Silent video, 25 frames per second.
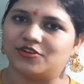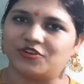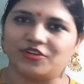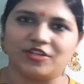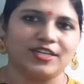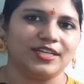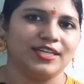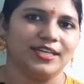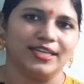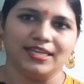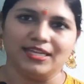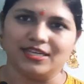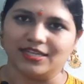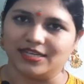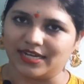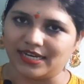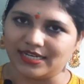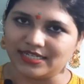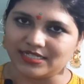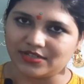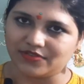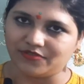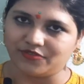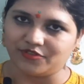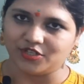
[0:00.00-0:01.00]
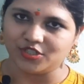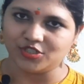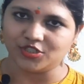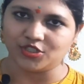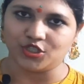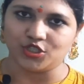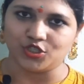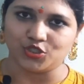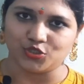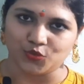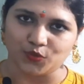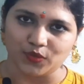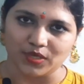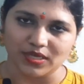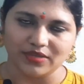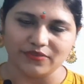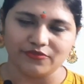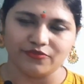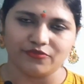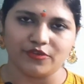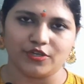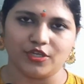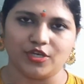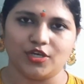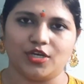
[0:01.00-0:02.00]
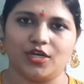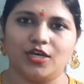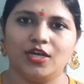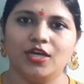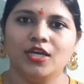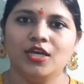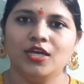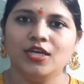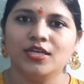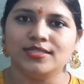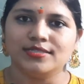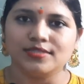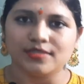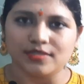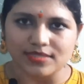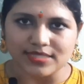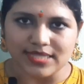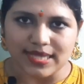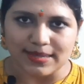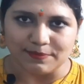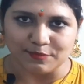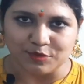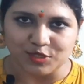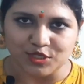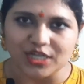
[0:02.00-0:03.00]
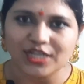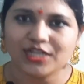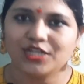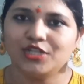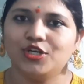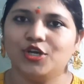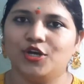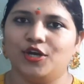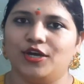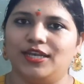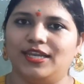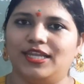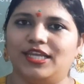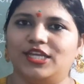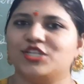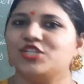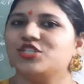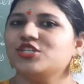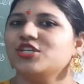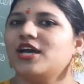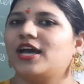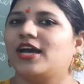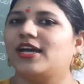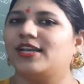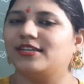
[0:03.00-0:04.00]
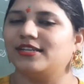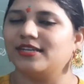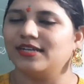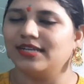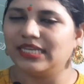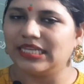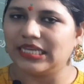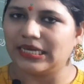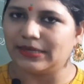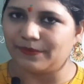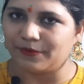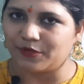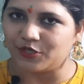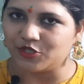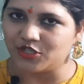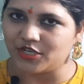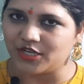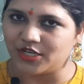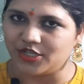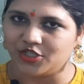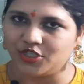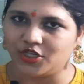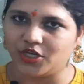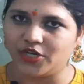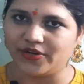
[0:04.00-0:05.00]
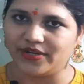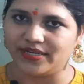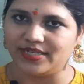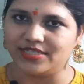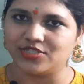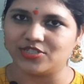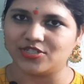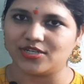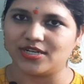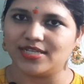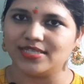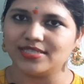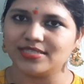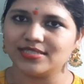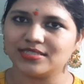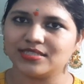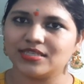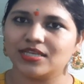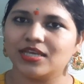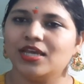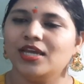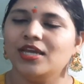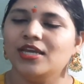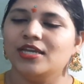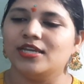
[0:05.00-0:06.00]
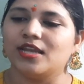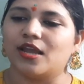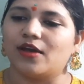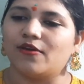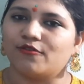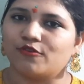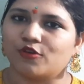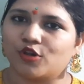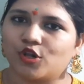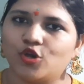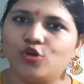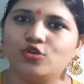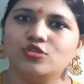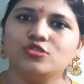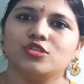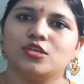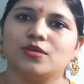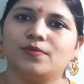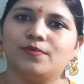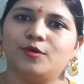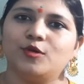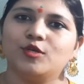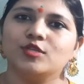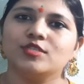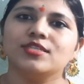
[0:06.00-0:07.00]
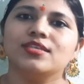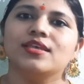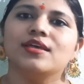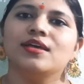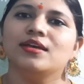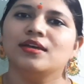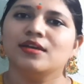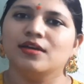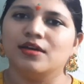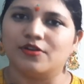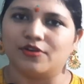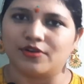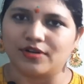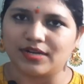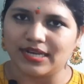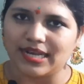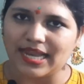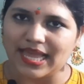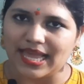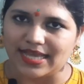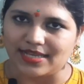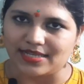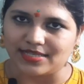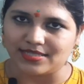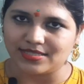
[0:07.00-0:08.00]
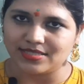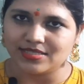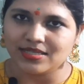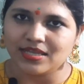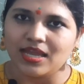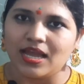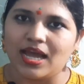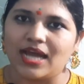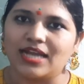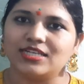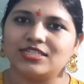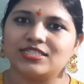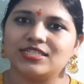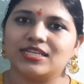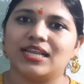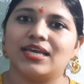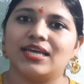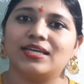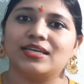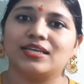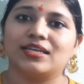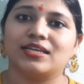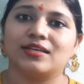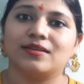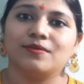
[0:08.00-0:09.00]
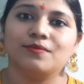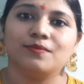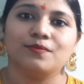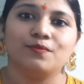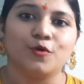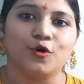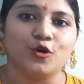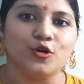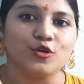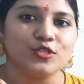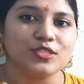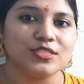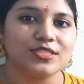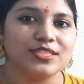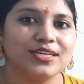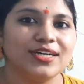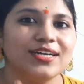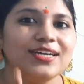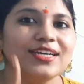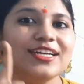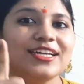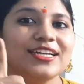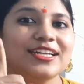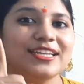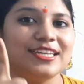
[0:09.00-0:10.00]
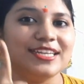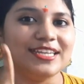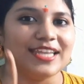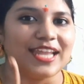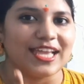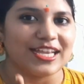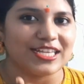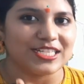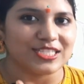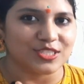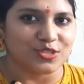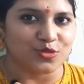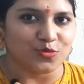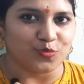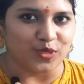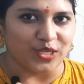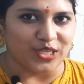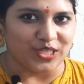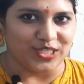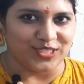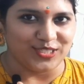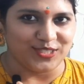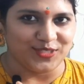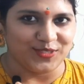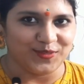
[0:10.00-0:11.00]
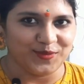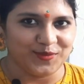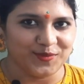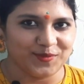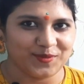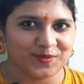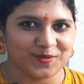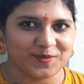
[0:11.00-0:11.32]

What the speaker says: really great effort you're doing for your subject knowledge. I really appreciate your interest. Now close your books, relax until I post the next video.